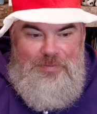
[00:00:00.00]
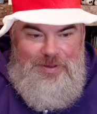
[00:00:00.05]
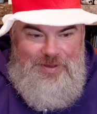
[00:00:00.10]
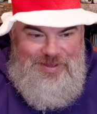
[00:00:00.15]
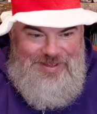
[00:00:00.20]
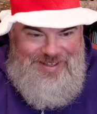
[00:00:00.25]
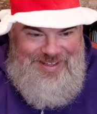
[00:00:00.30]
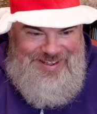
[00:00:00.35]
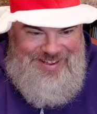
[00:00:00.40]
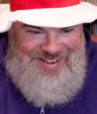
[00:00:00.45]

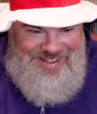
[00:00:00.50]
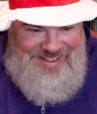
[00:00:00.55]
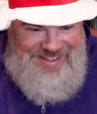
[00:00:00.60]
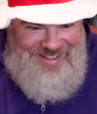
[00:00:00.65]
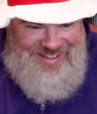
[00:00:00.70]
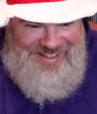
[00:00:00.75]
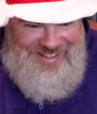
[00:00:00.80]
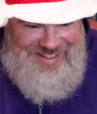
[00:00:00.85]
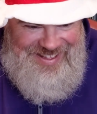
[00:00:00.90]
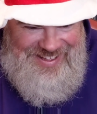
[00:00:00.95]

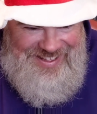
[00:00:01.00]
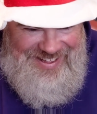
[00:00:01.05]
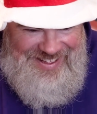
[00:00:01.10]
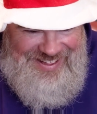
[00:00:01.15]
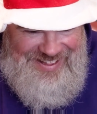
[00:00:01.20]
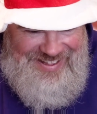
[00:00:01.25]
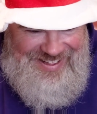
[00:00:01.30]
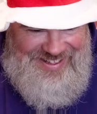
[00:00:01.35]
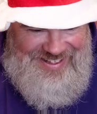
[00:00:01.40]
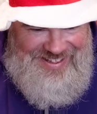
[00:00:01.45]

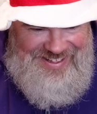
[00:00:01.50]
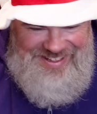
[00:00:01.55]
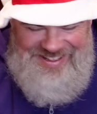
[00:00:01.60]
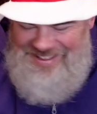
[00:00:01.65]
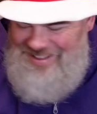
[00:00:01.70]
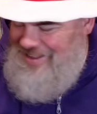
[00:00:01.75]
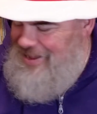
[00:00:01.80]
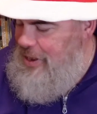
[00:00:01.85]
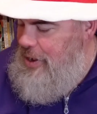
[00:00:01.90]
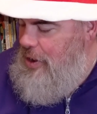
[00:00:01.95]

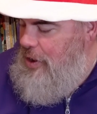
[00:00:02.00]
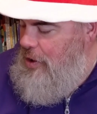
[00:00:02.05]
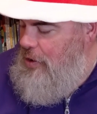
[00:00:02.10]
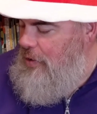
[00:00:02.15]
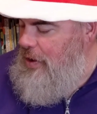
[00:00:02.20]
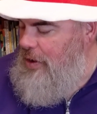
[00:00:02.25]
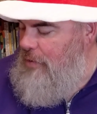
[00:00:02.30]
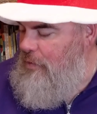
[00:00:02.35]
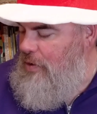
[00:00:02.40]
Okay,